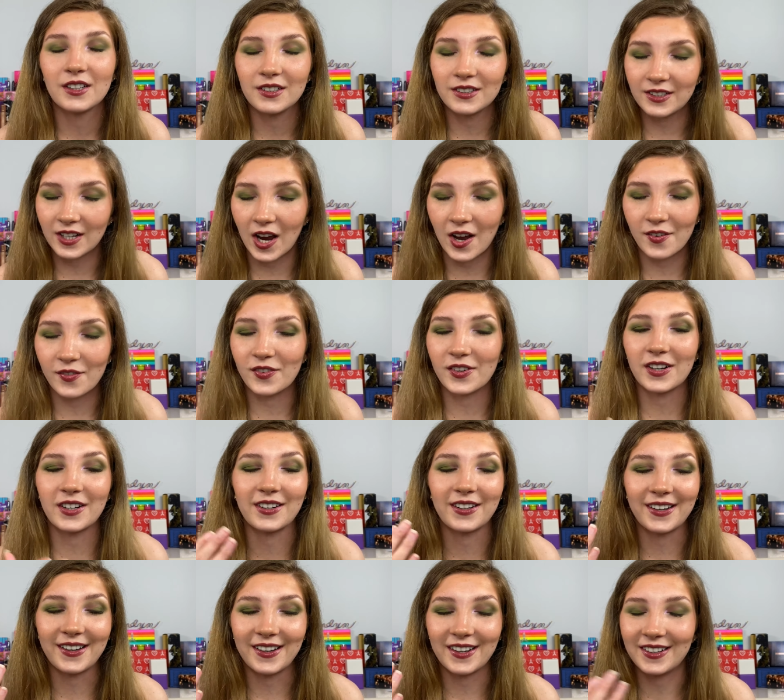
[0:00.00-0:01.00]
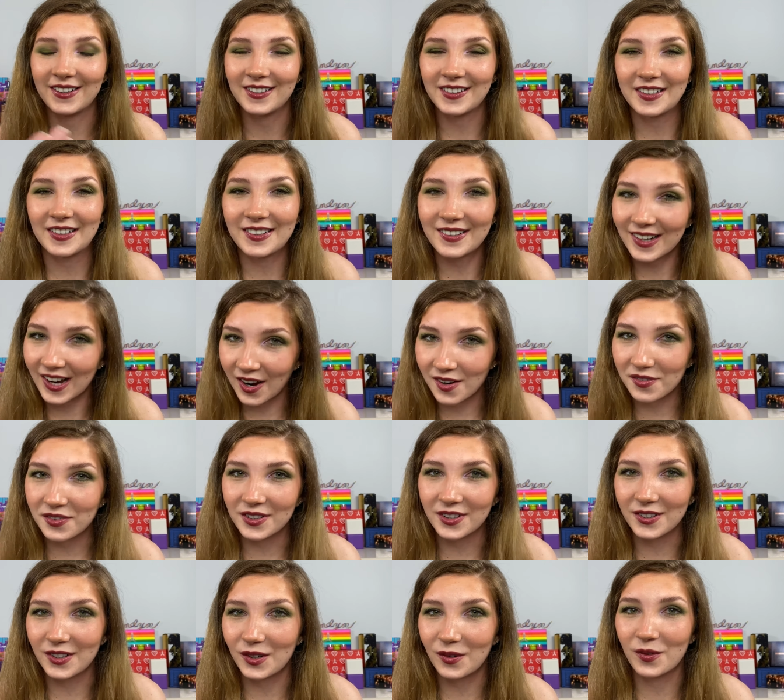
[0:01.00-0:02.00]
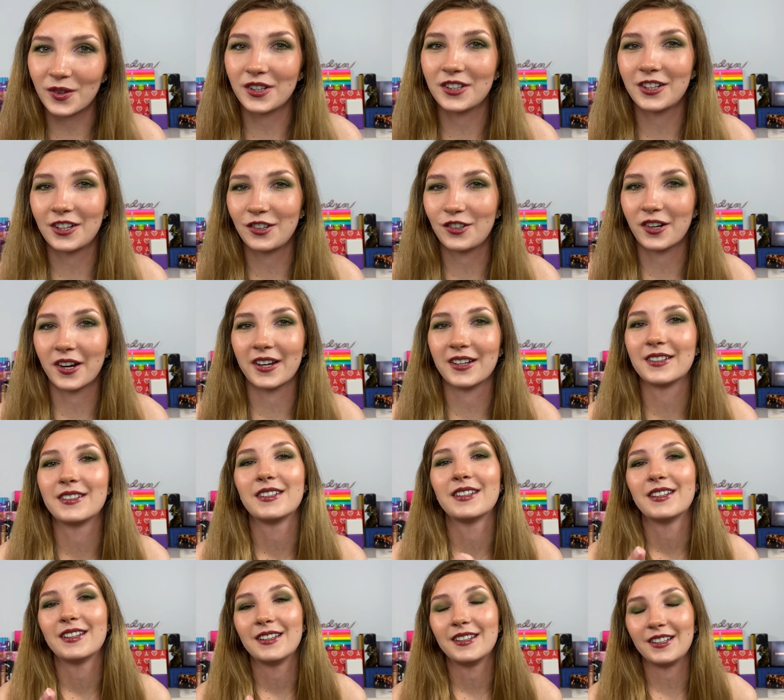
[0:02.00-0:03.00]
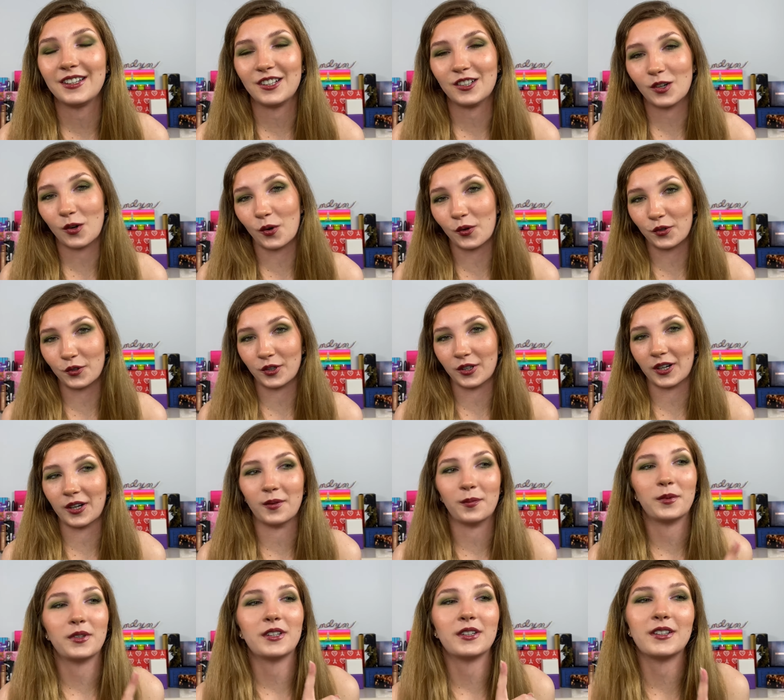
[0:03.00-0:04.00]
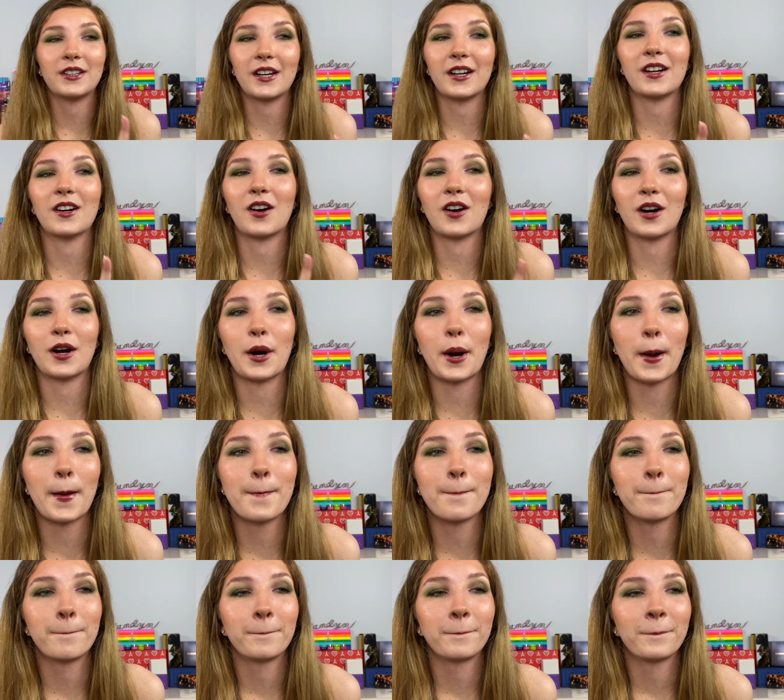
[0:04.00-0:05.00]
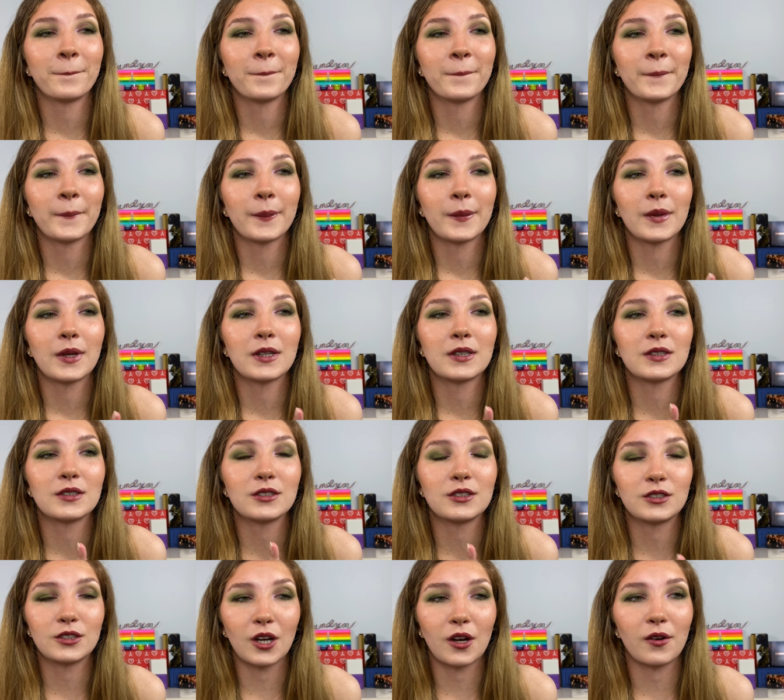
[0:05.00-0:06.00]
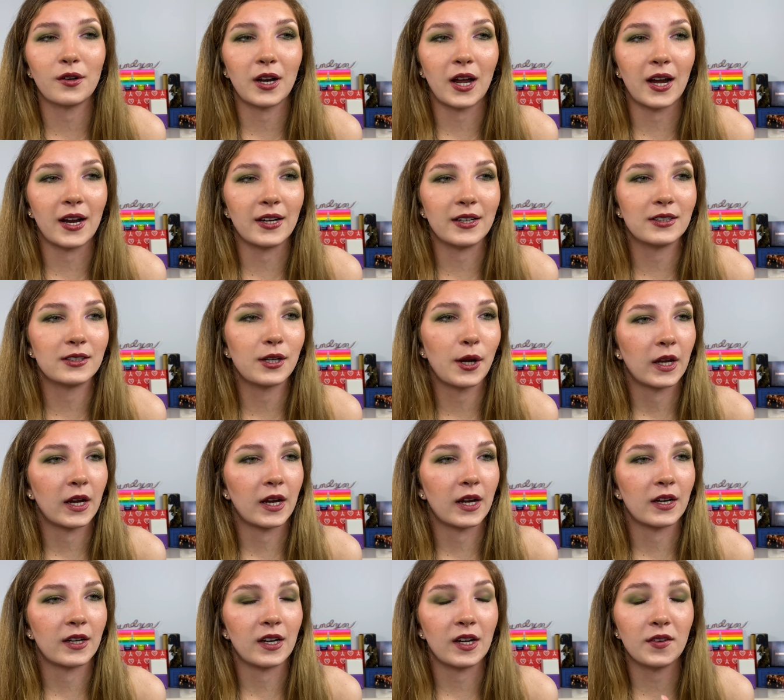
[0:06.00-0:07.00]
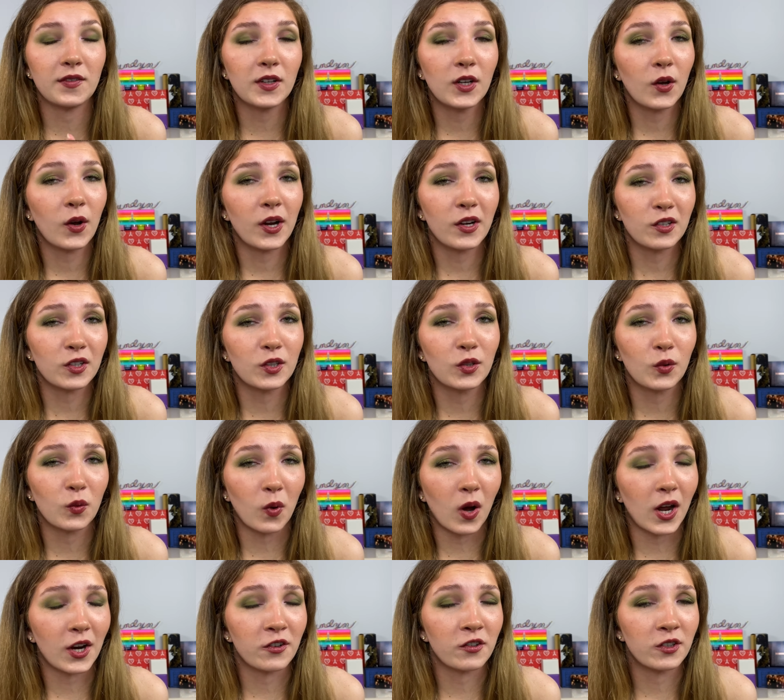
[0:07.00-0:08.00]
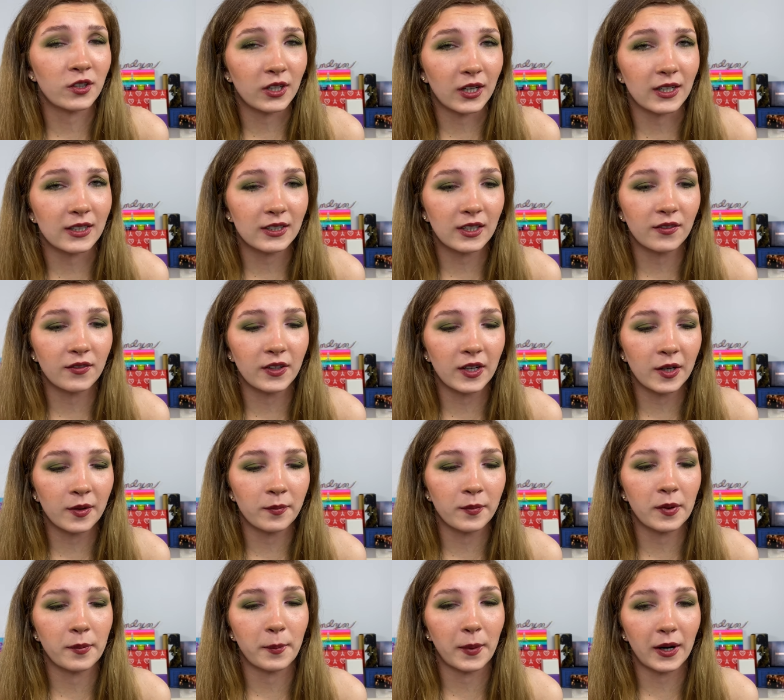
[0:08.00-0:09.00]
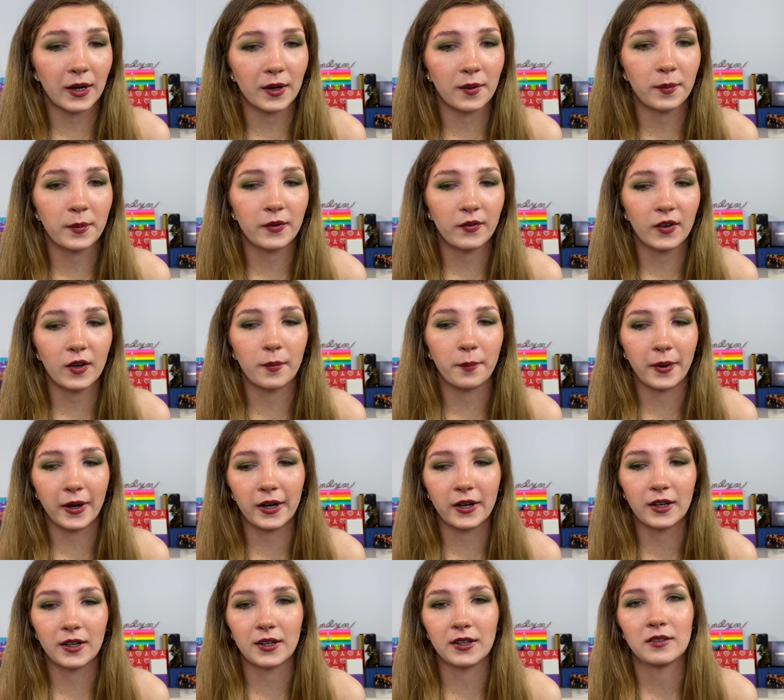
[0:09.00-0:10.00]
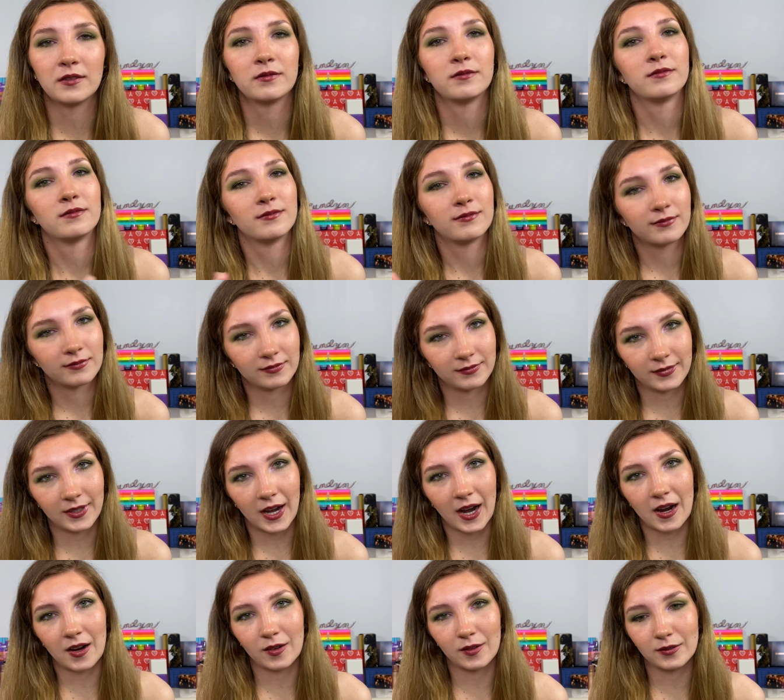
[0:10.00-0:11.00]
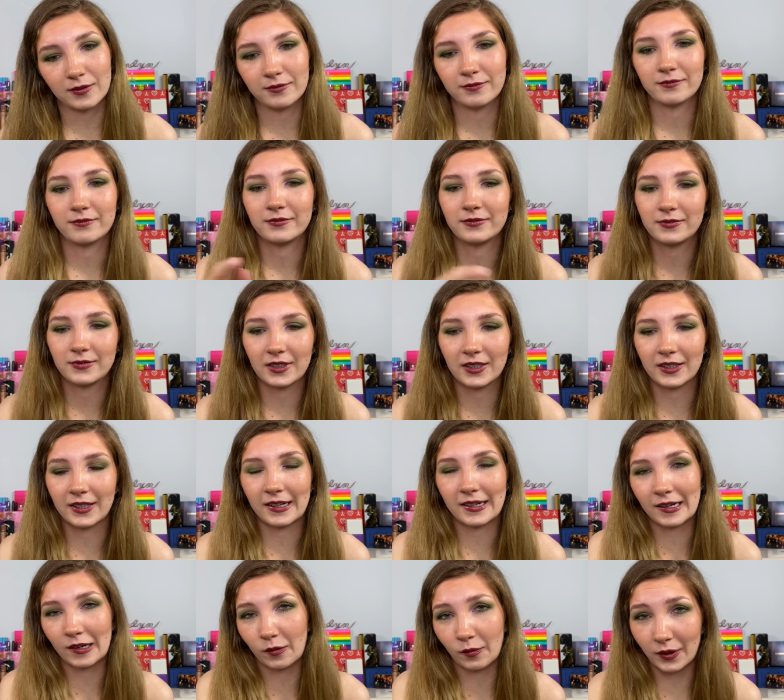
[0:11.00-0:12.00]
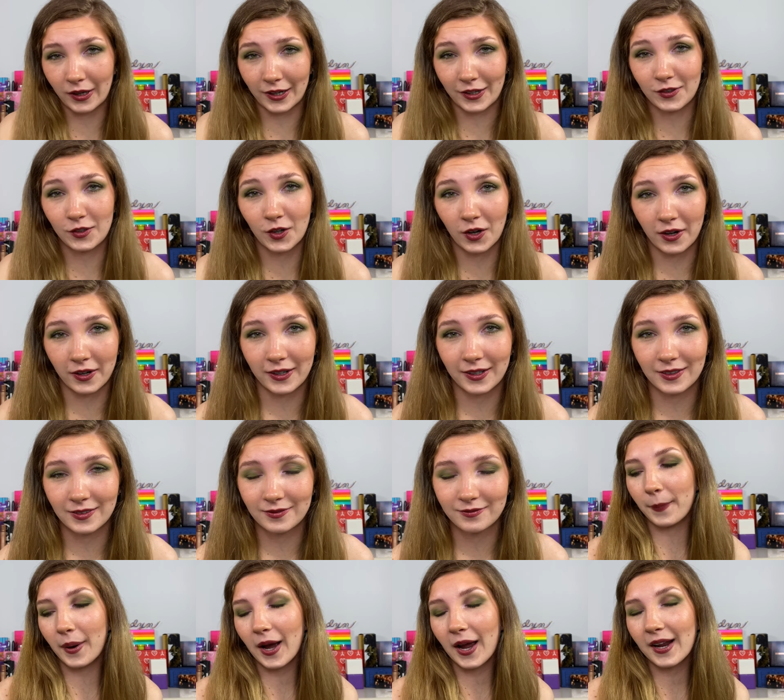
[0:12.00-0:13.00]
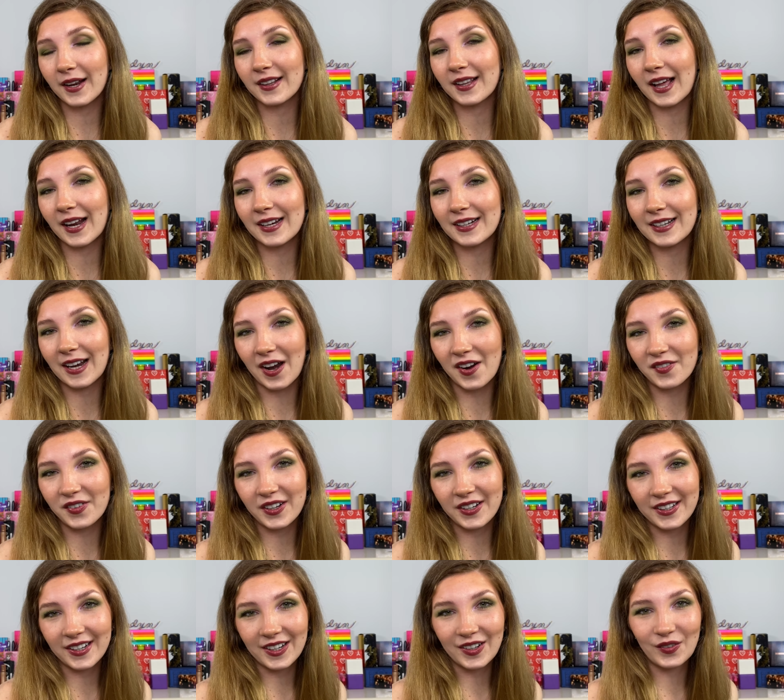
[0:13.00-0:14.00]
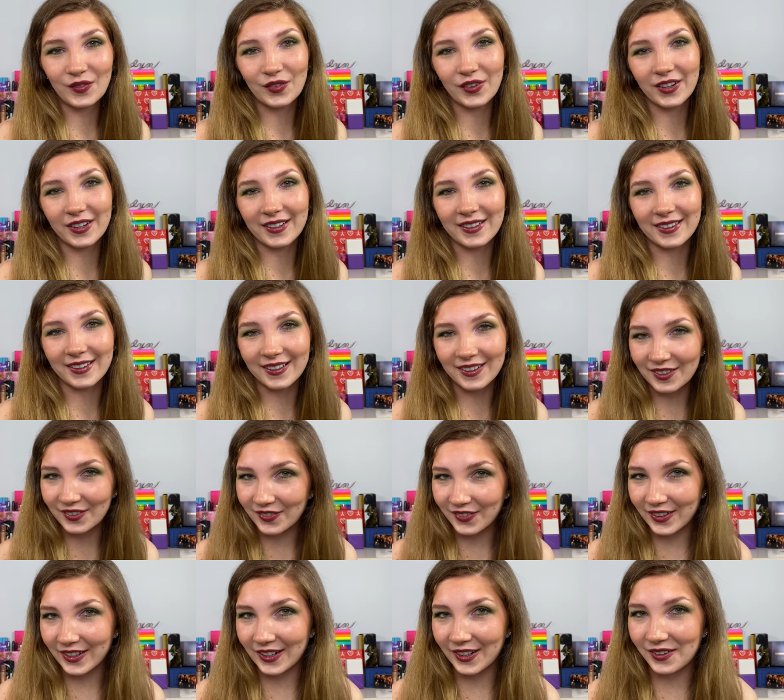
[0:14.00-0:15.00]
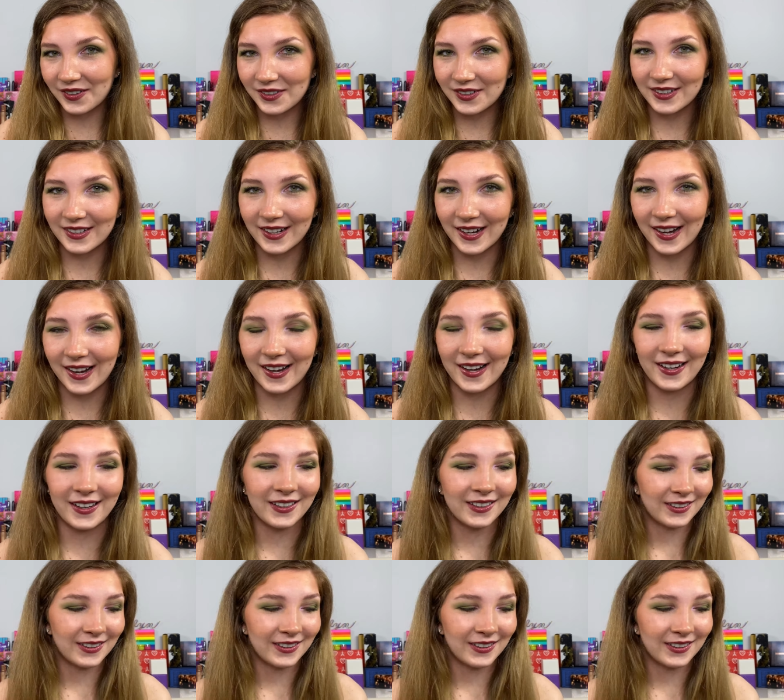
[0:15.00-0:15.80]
definitely, definitely would suggest these Ultra Lips. They are so nice. And even though I just swatched six of them, my lips feel better now than they did when I started. But that is everything for this video today.